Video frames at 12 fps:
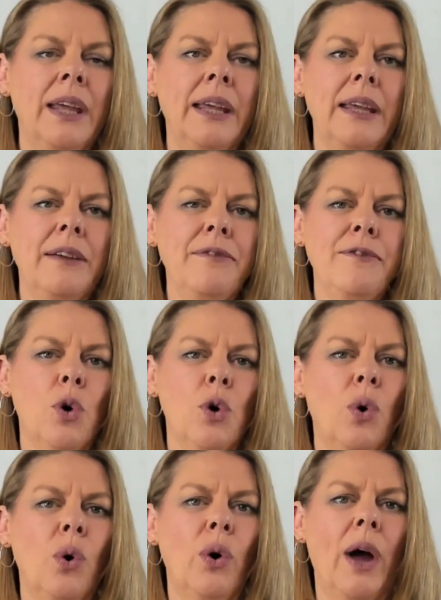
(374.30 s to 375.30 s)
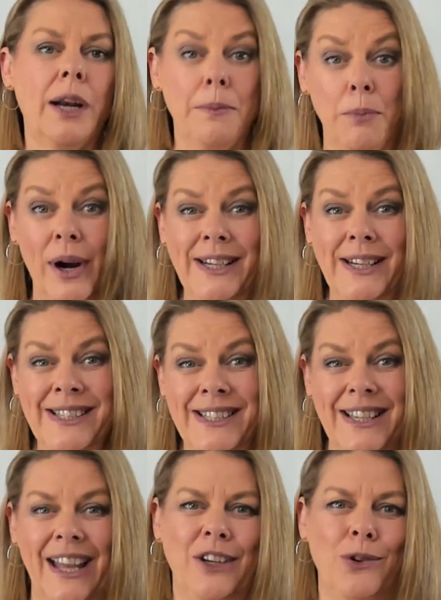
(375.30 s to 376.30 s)
If you're an apprentice
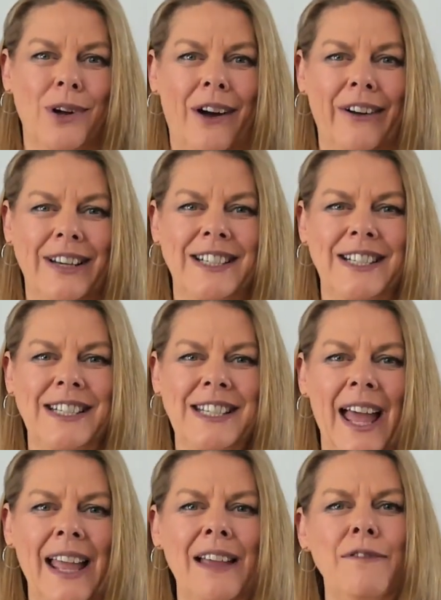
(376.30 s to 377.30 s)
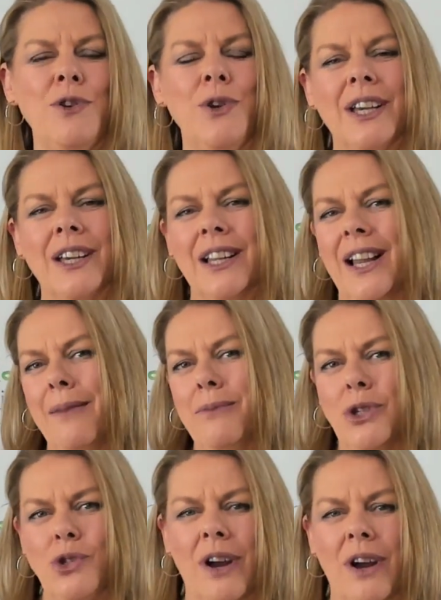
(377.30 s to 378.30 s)
and you're going to TAFE, you can claim the
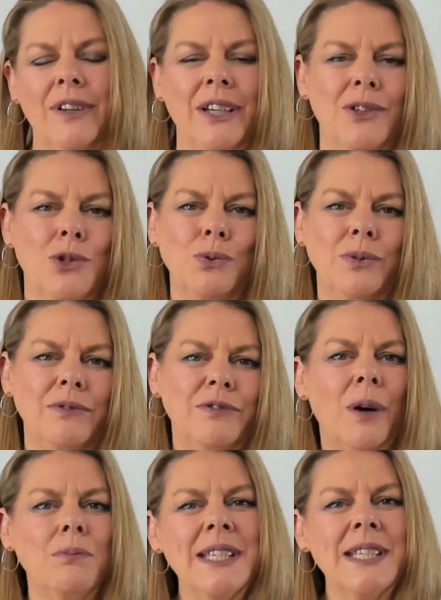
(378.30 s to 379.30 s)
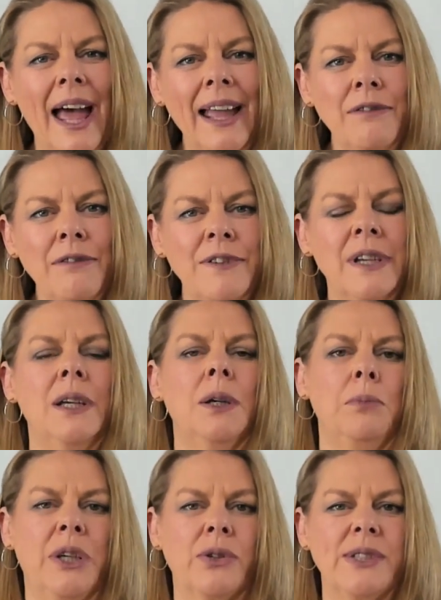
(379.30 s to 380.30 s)
travelling to and from TAFE
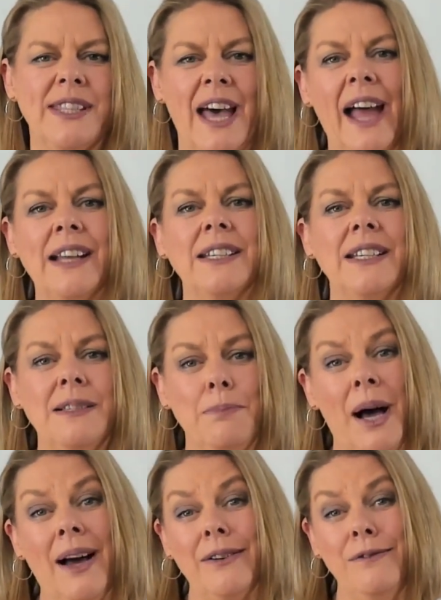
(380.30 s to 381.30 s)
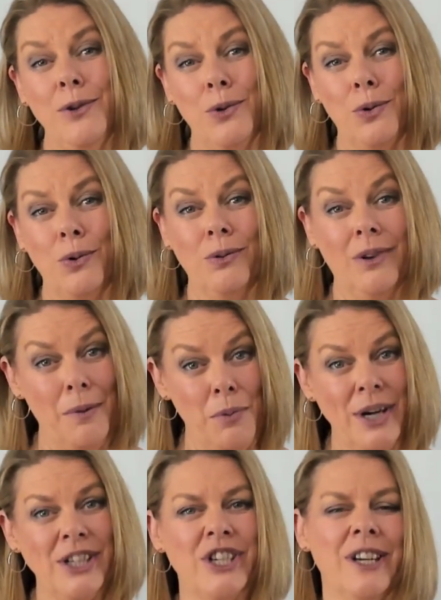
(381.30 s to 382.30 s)
because that is part of your
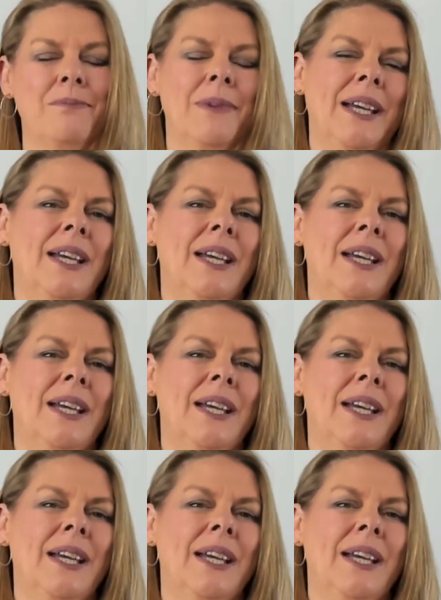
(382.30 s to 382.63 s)
apprenticeship.